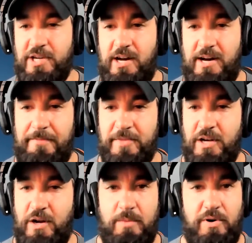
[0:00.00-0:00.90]
Um, you
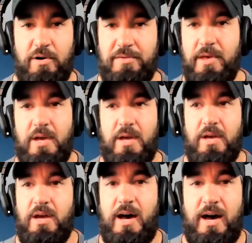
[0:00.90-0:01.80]
know, we both
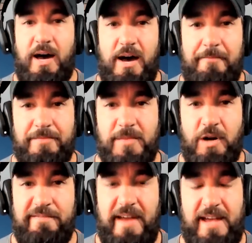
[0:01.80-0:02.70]
um, you
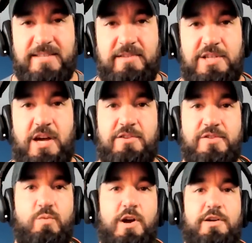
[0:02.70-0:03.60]
know fans of each
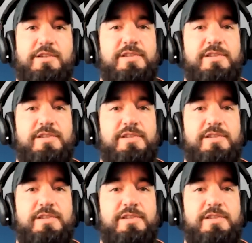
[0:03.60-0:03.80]
other's work.